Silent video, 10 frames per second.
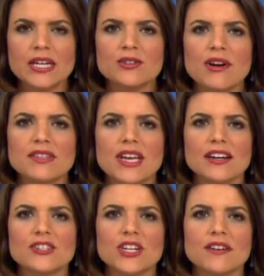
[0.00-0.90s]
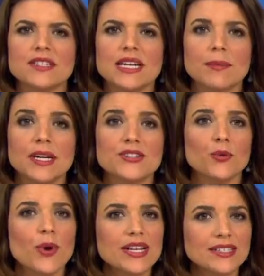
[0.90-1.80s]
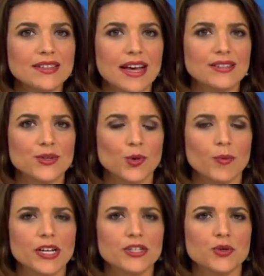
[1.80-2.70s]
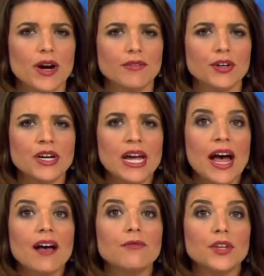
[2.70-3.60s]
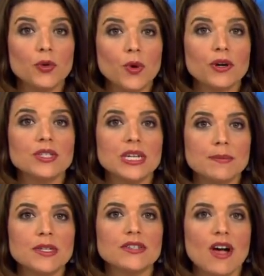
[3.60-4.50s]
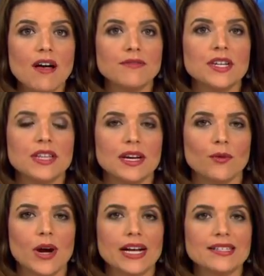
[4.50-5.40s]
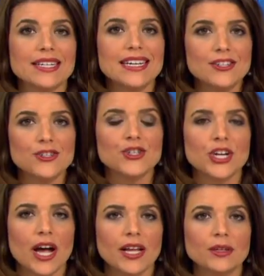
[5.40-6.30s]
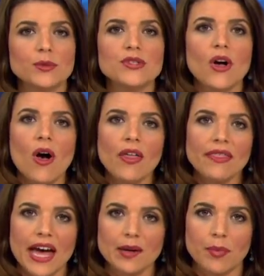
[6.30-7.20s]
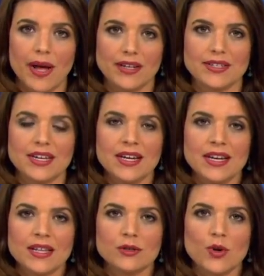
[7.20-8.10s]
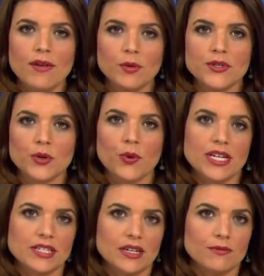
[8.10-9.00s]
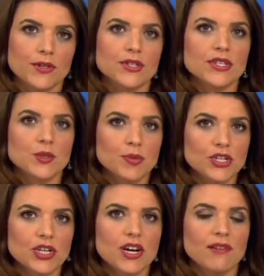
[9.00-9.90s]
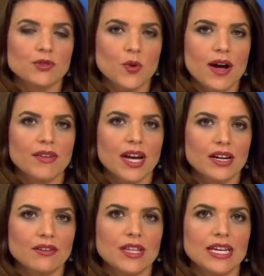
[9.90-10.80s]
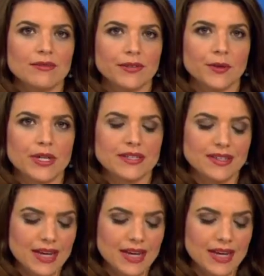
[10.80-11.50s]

Travis County Sheriff's deputies arrested that school bus driver. A viewer tipped us off to the arrest. His child was on that bus. The driver was arrested for suspicion of driving under the influence.